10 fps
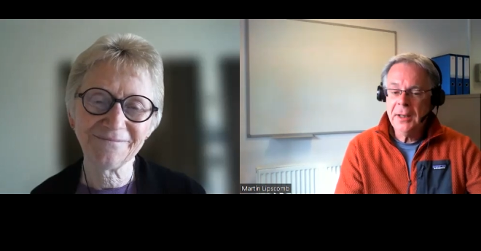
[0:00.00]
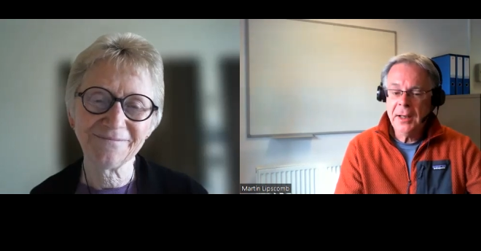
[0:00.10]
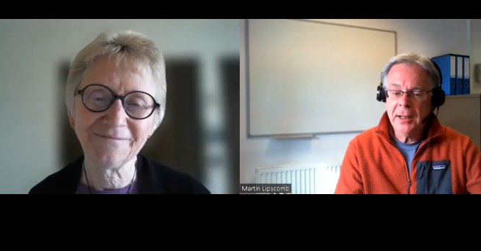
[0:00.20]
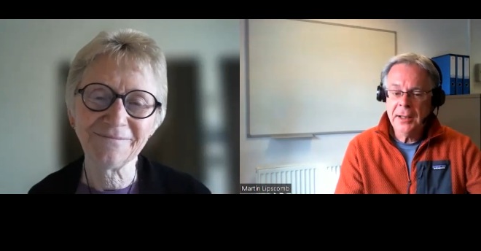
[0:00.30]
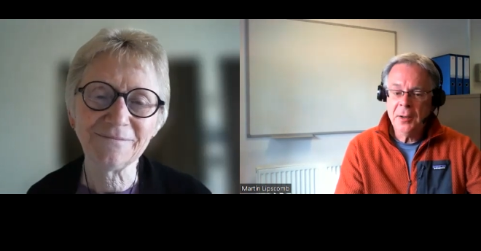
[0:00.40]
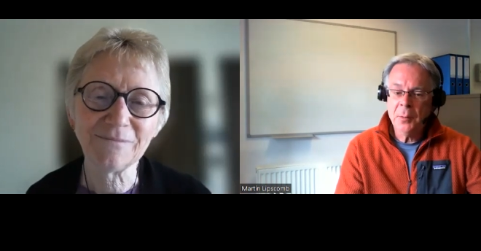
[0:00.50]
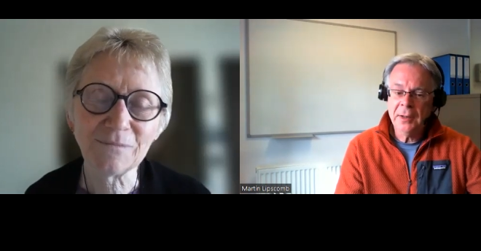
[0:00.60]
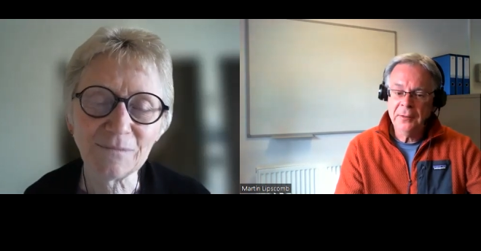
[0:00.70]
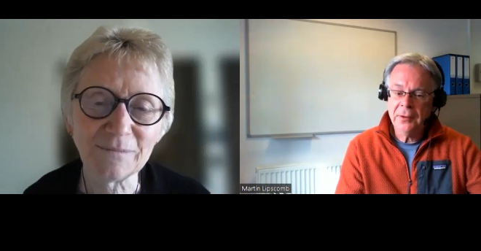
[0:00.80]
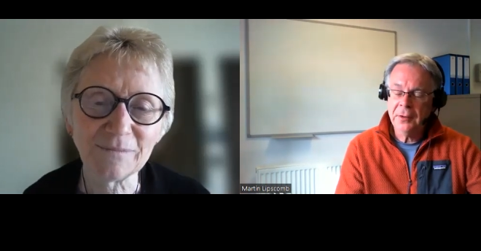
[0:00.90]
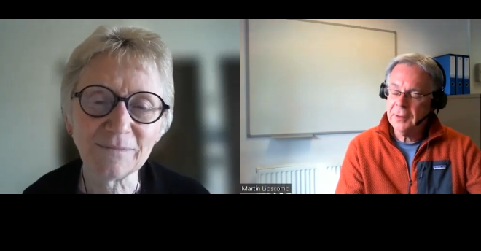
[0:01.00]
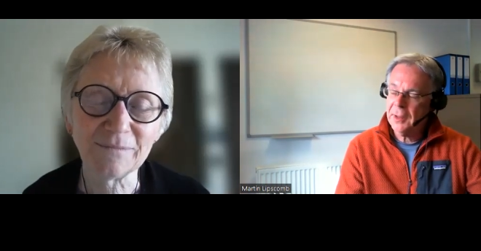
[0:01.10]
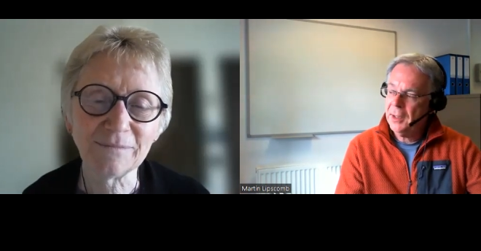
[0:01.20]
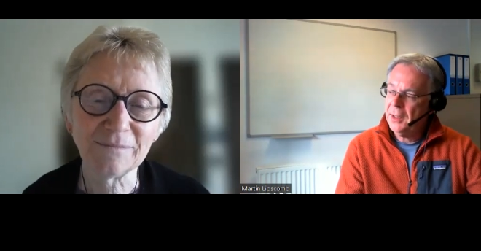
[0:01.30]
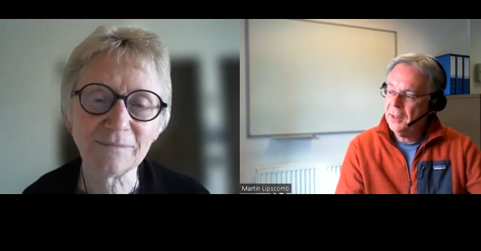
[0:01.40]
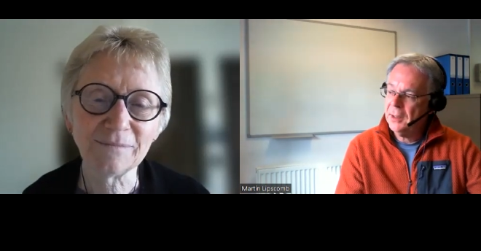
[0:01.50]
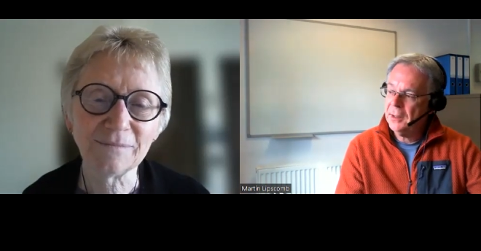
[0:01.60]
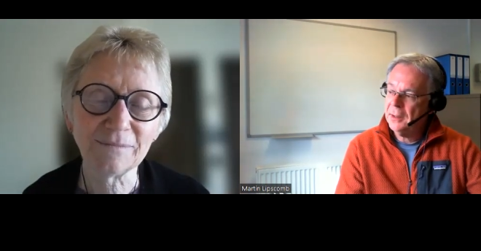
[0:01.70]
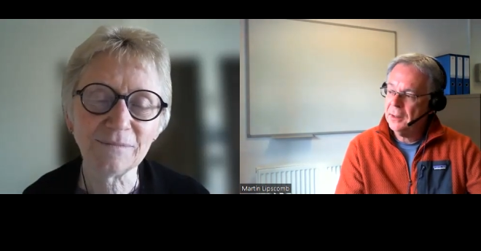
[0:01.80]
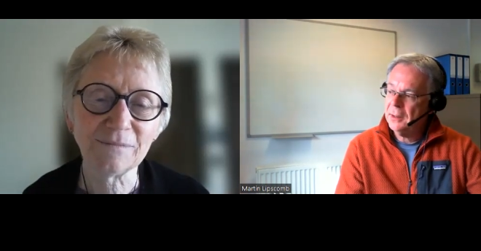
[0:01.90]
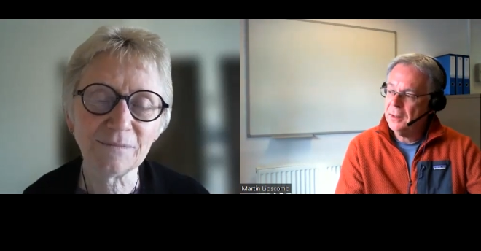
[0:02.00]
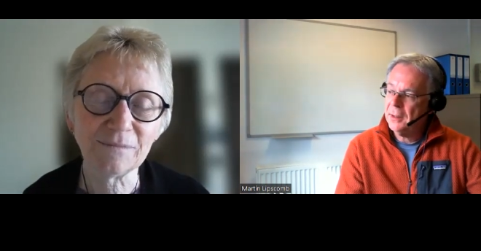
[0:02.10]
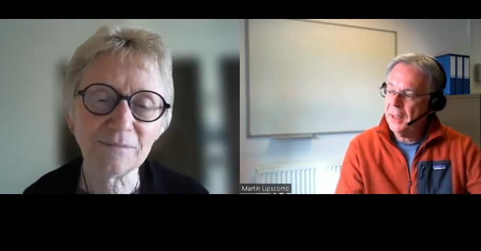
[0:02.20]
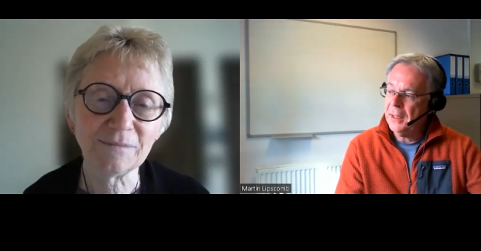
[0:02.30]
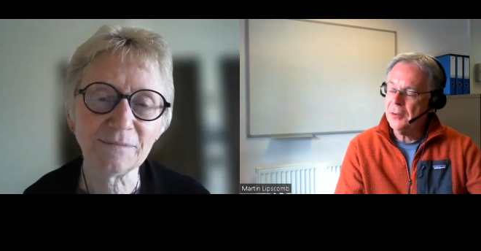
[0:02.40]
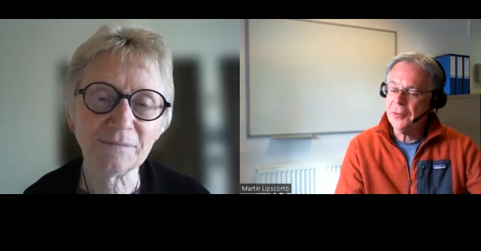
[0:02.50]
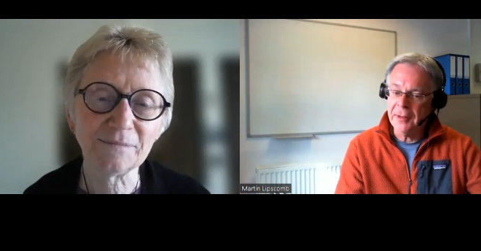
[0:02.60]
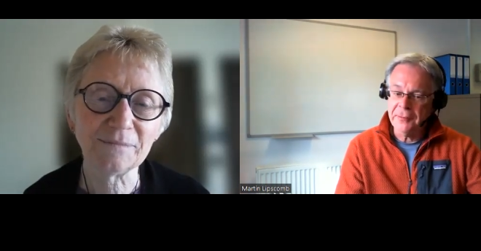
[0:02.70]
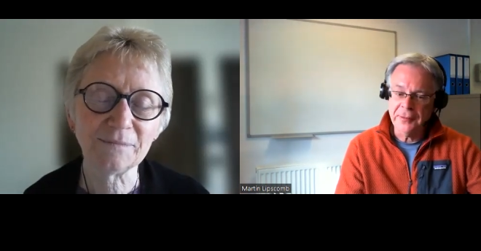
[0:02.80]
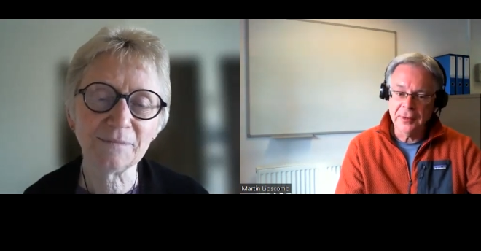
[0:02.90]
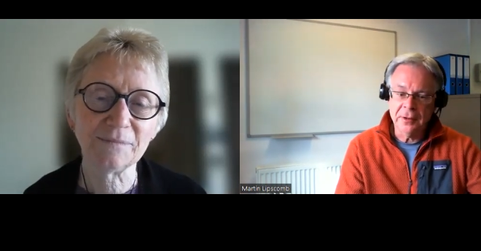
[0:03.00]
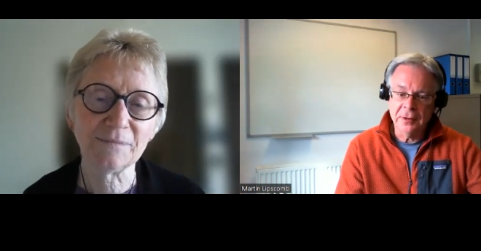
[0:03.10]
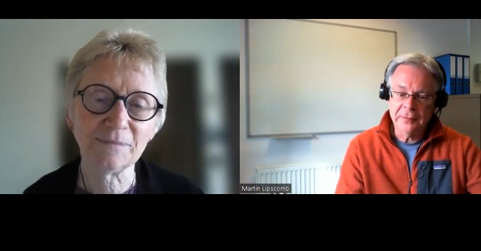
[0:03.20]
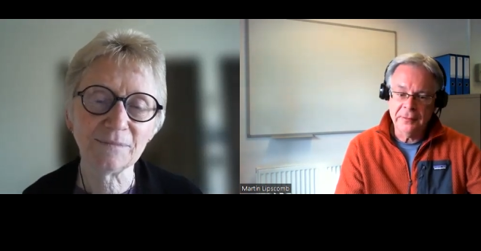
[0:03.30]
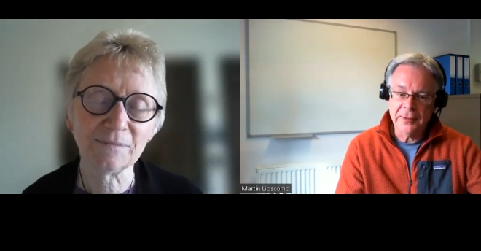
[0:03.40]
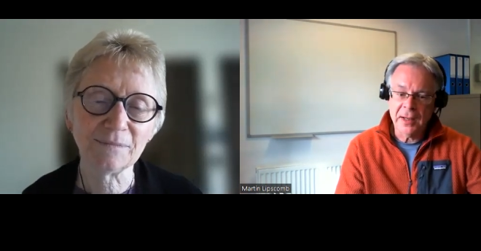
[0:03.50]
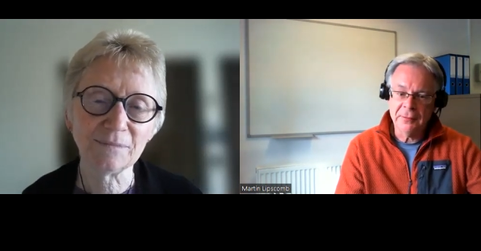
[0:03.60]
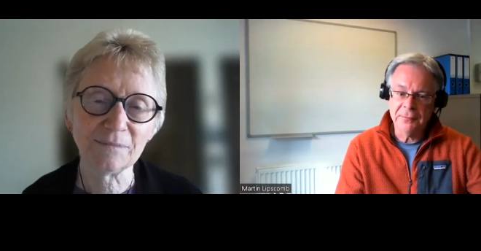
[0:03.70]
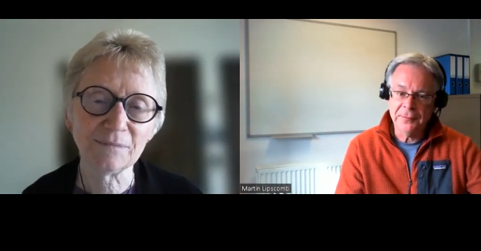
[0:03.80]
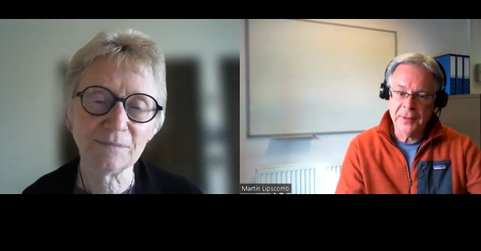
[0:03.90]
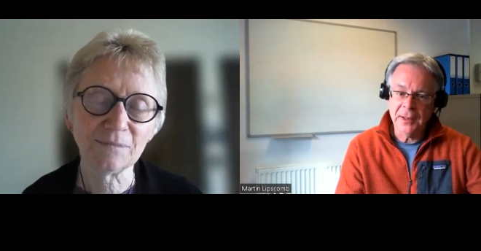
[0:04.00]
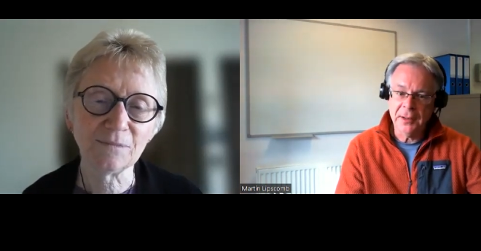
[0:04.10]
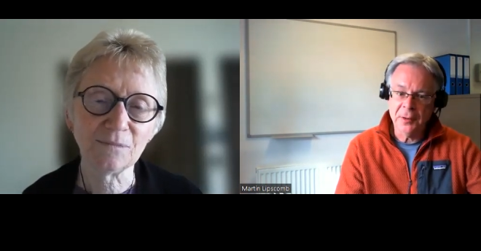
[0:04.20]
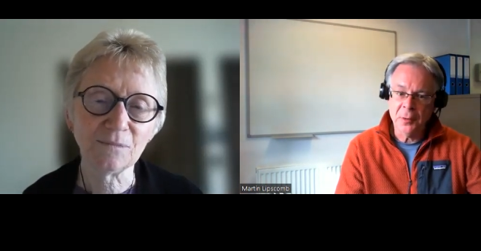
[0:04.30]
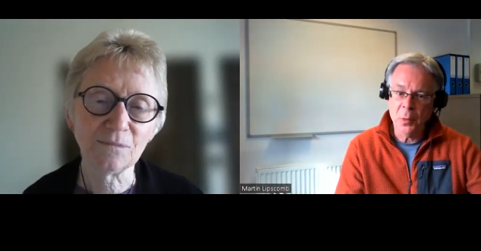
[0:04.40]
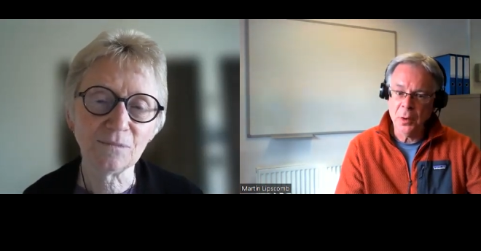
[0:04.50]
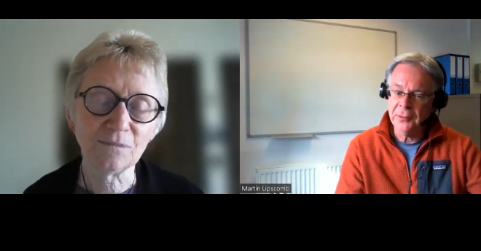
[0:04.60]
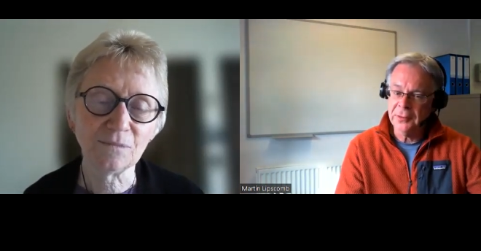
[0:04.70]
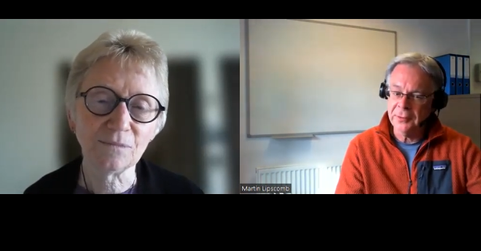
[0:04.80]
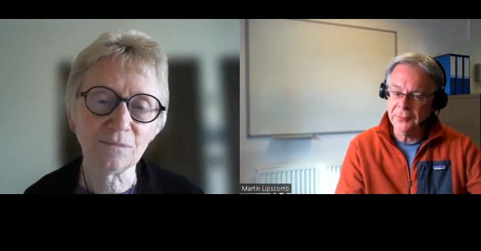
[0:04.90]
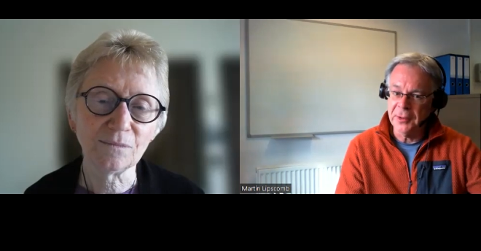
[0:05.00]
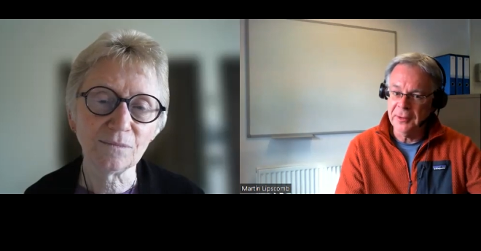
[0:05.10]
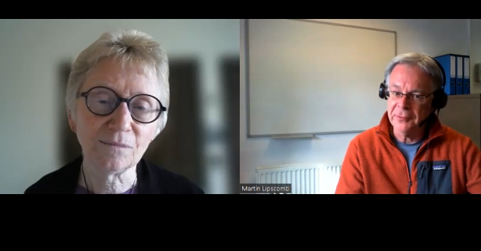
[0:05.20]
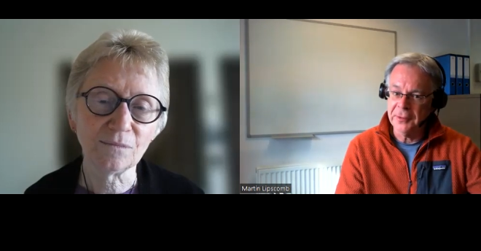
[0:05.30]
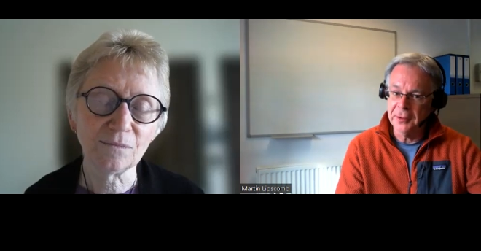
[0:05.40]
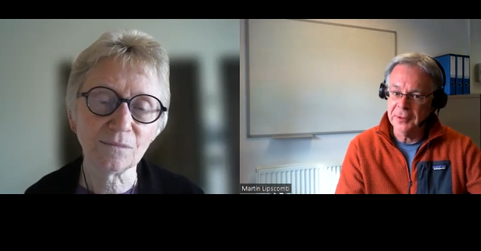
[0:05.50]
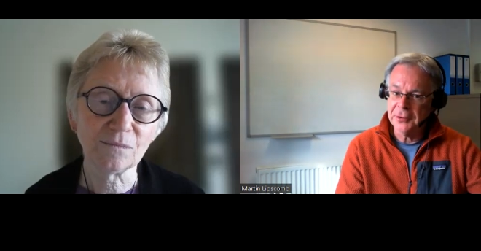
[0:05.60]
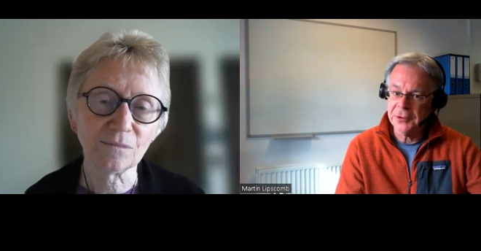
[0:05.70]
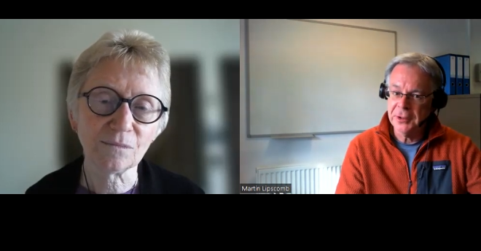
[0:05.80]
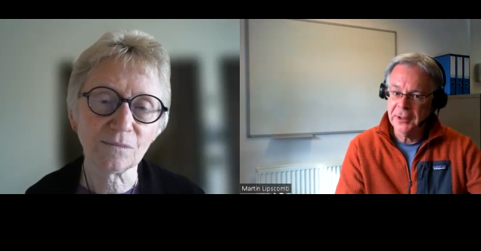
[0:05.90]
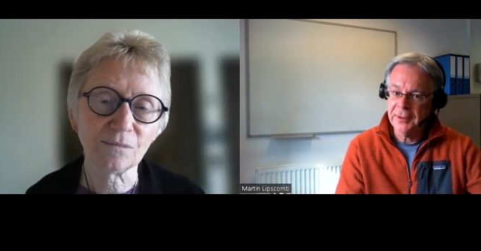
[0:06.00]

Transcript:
Speaker 1: link that in any way to the interest that nurses have in qualitative research